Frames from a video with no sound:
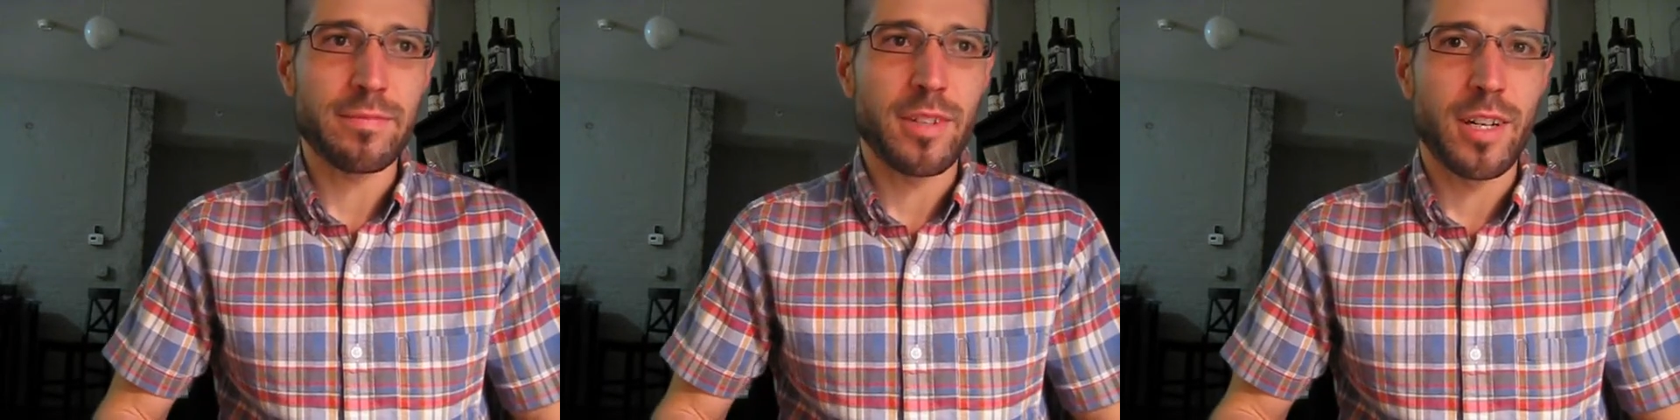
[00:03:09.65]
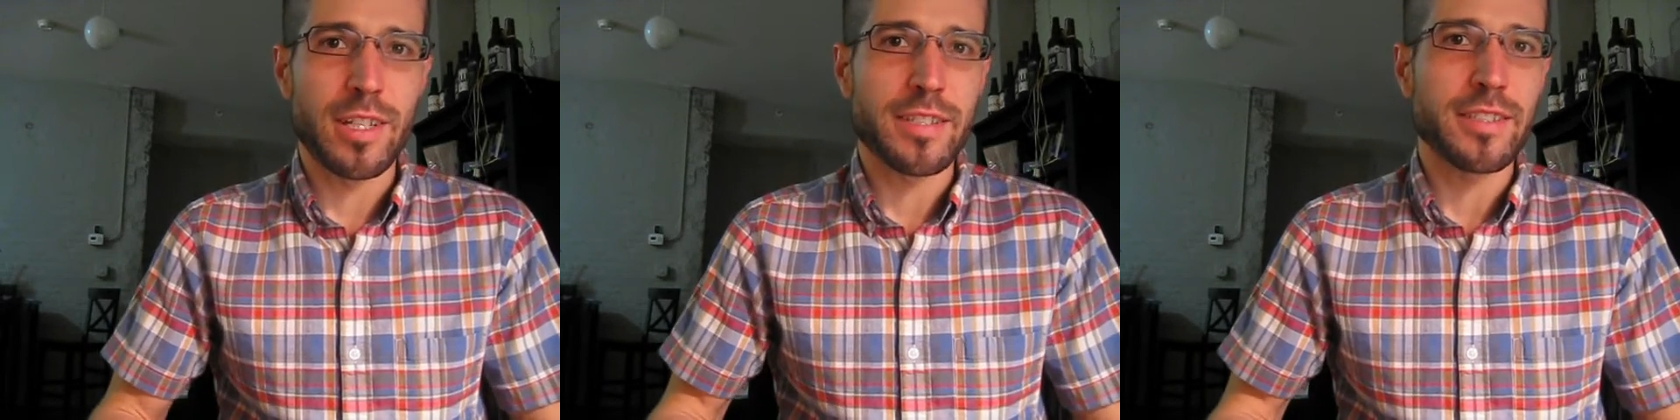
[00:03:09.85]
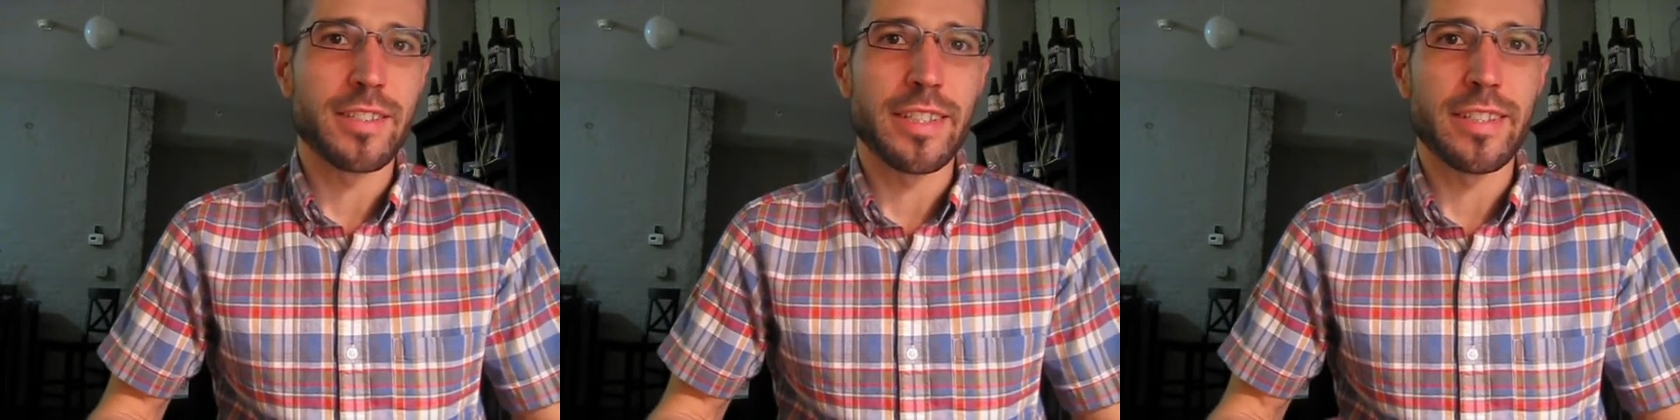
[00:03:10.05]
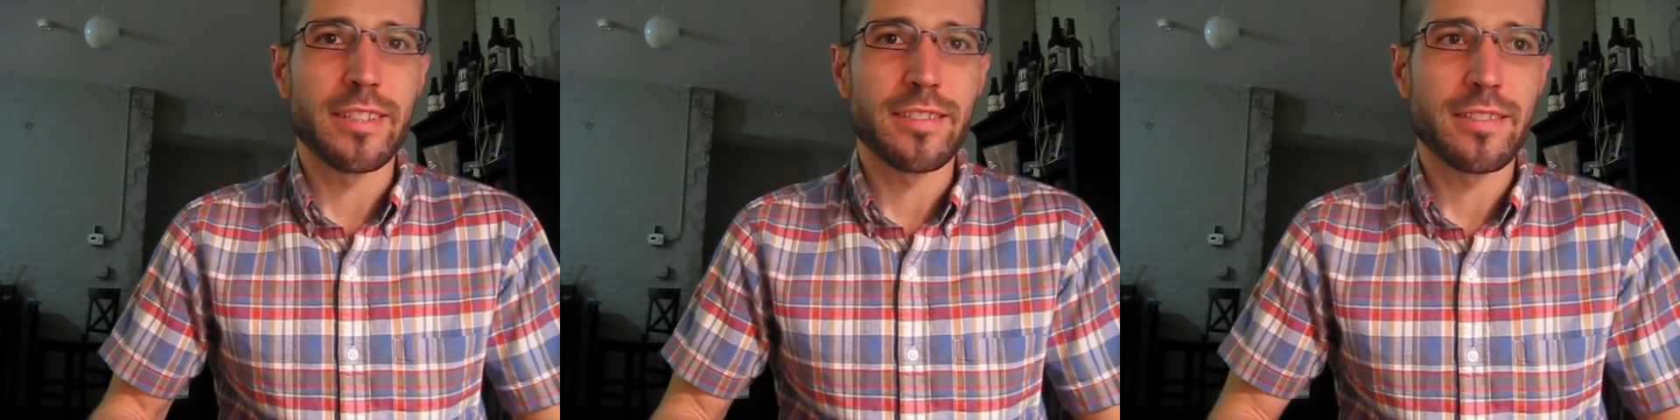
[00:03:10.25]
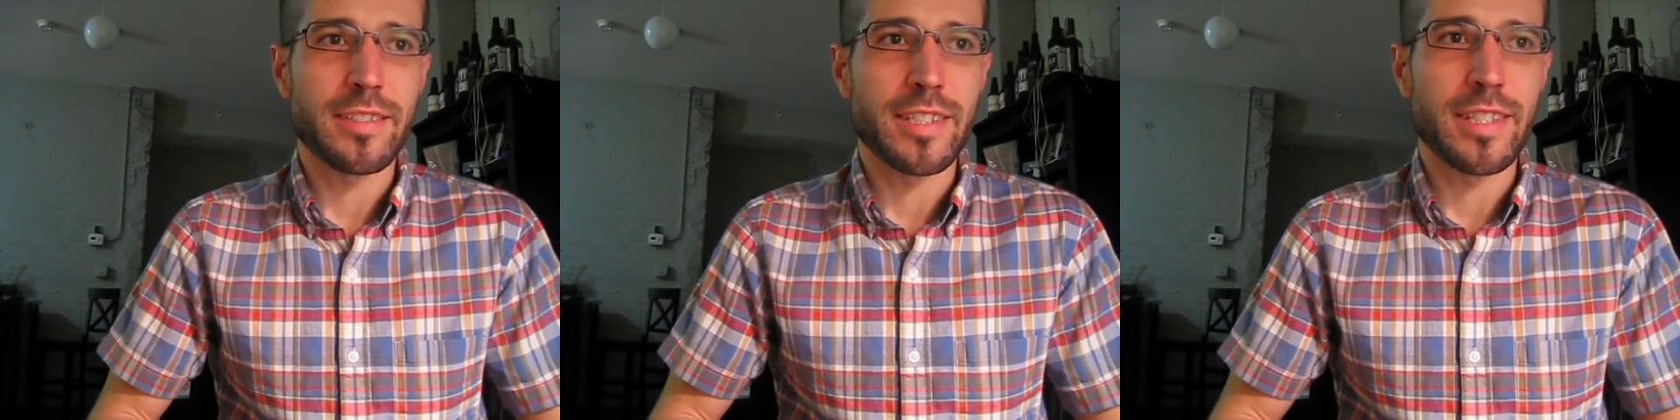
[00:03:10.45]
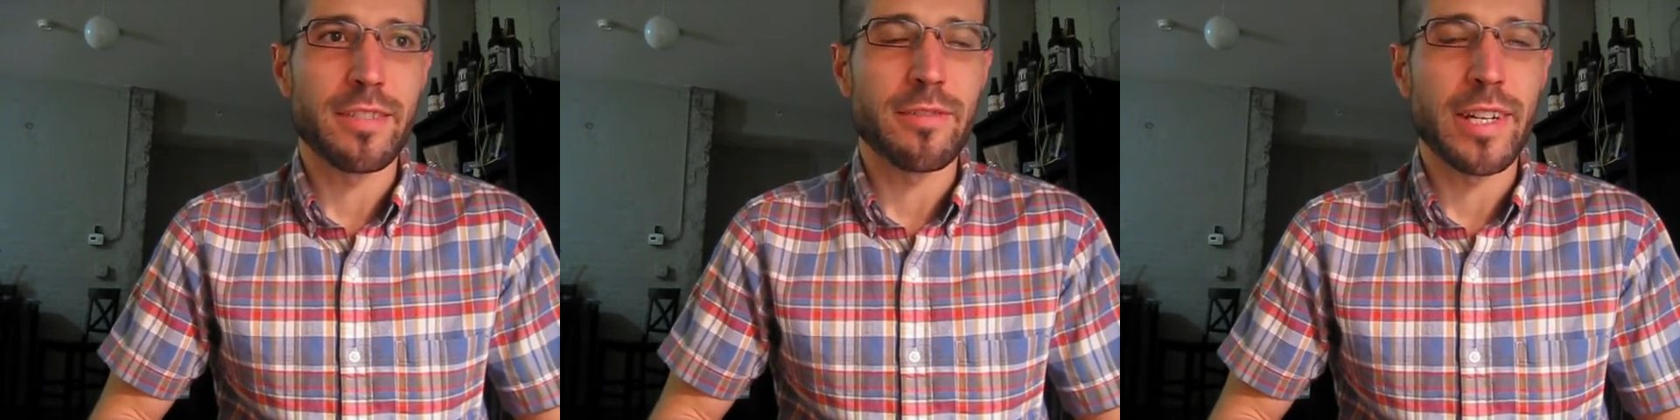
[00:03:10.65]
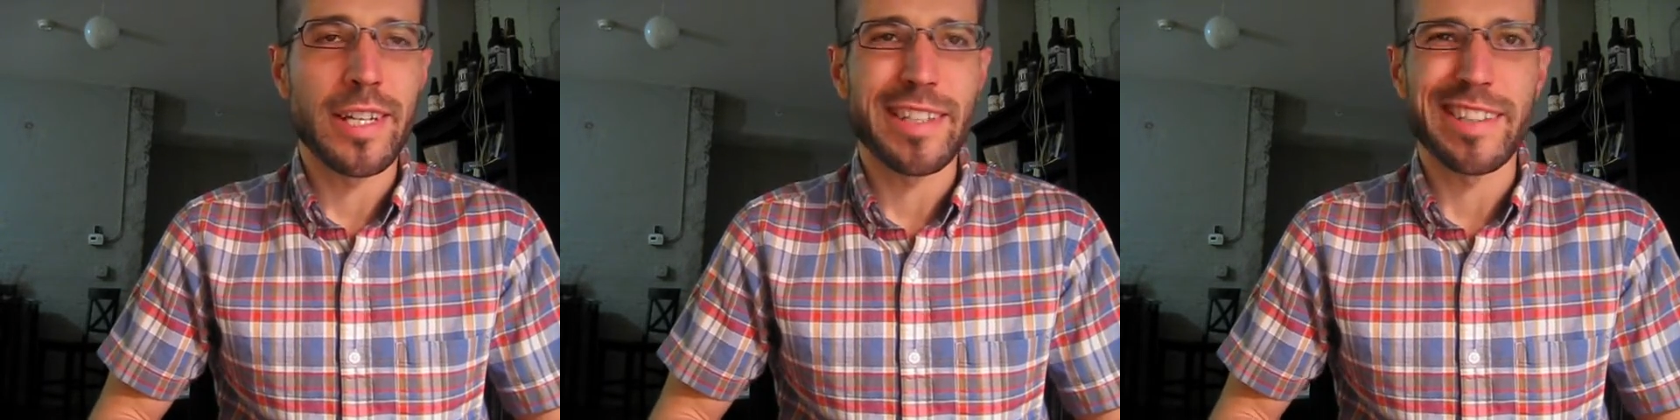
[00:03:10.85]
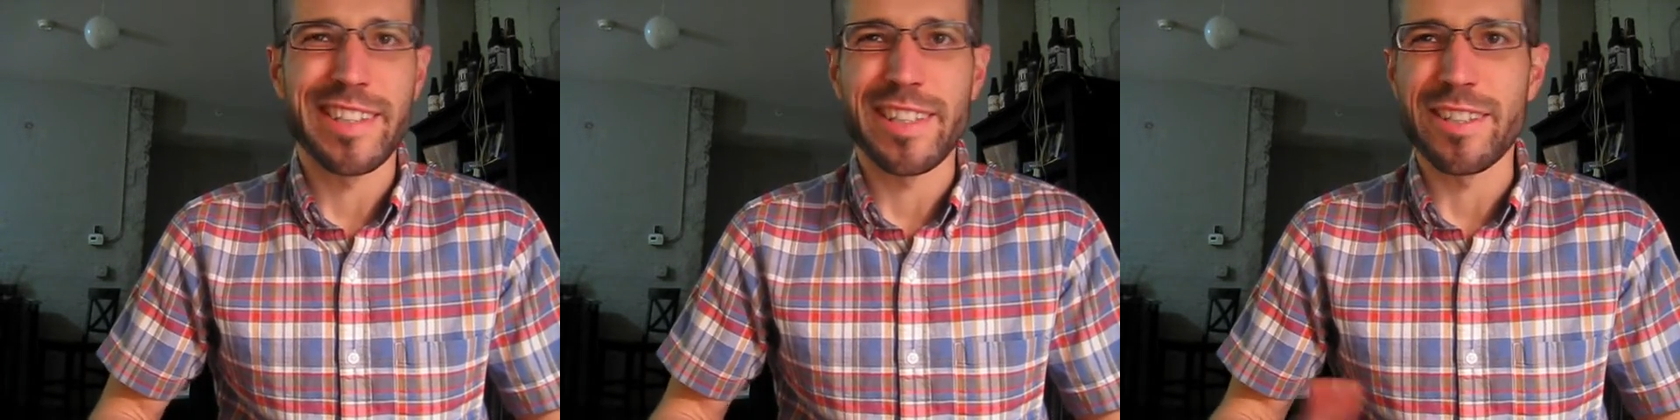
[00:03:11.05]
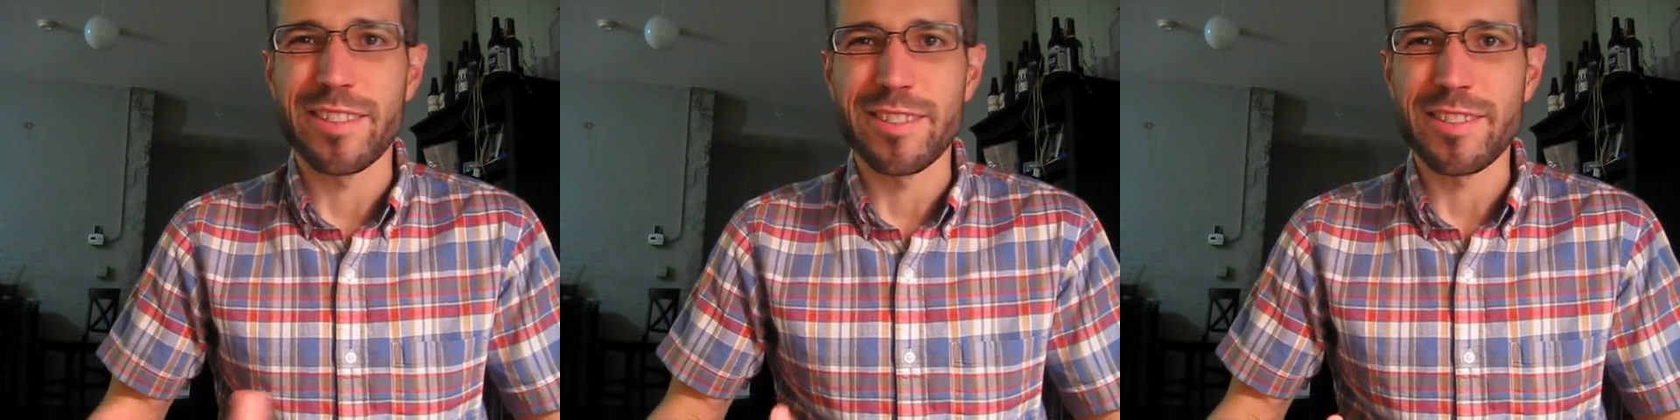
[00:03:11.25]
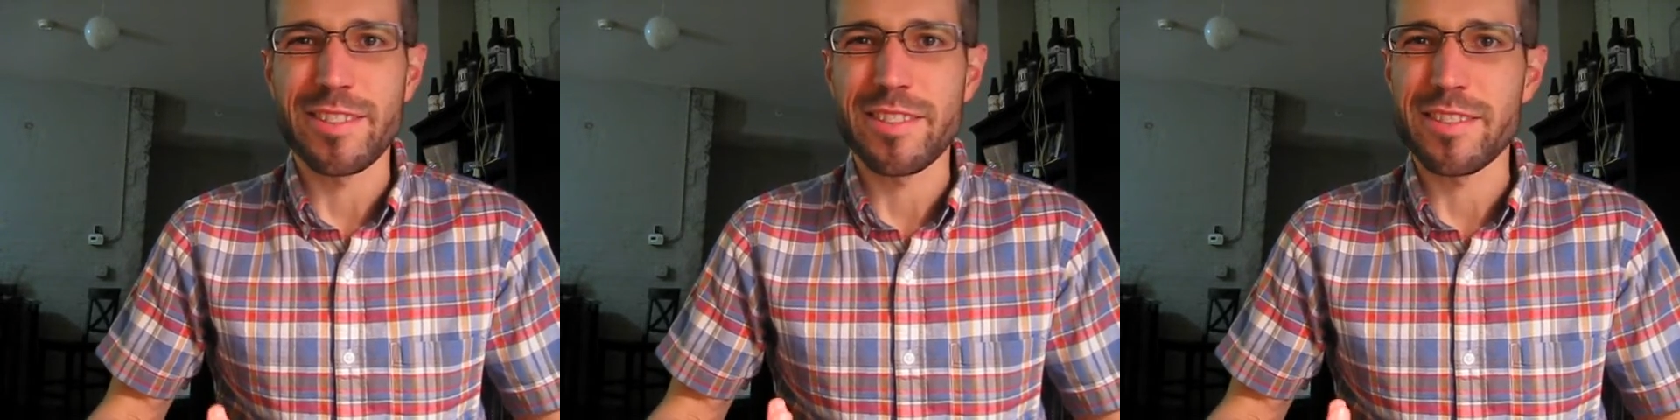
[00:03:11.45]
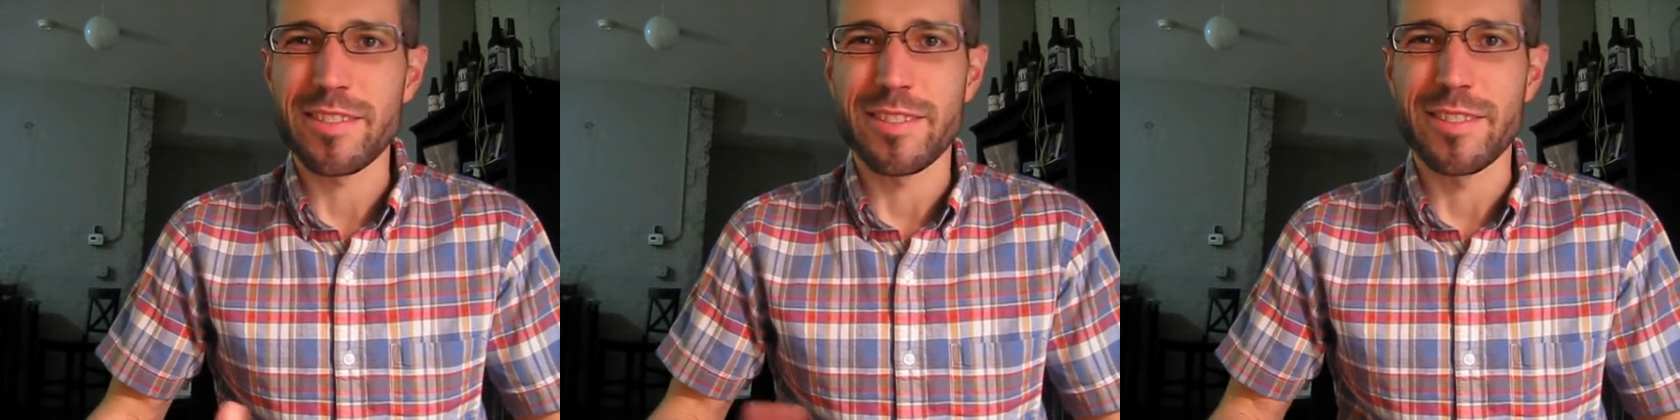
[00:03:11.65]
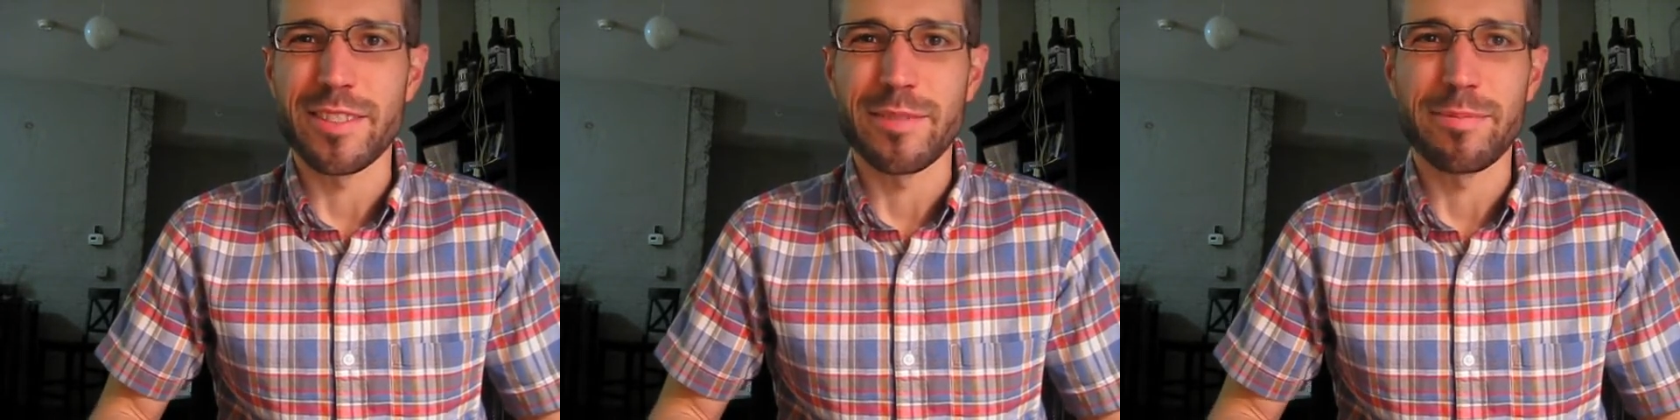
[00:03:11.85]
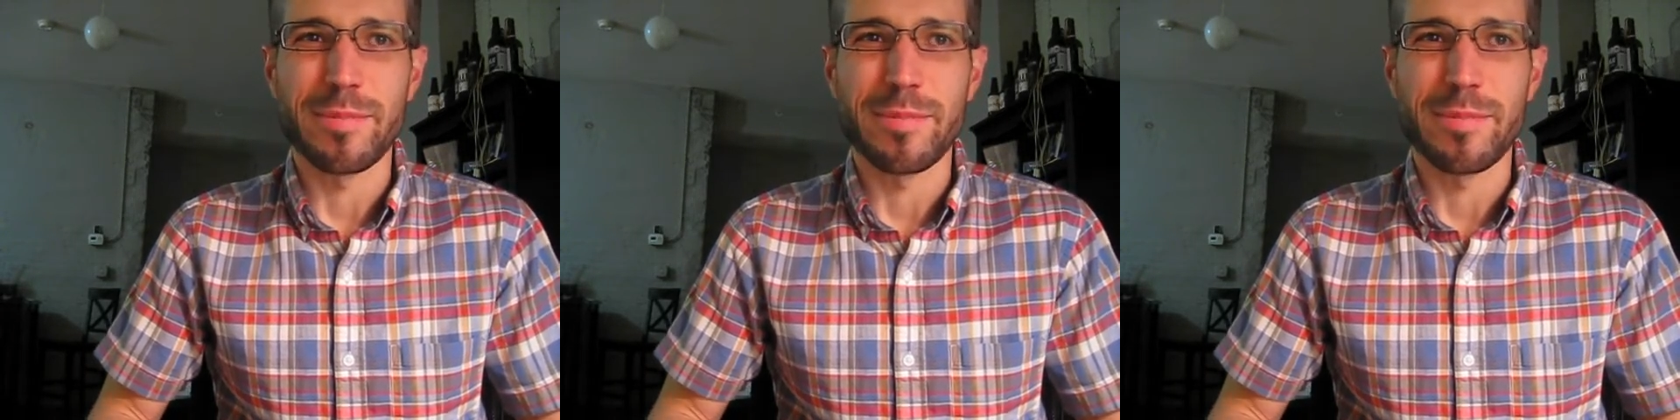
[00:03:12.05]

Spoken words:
oscillator, say it ran at like a hertz or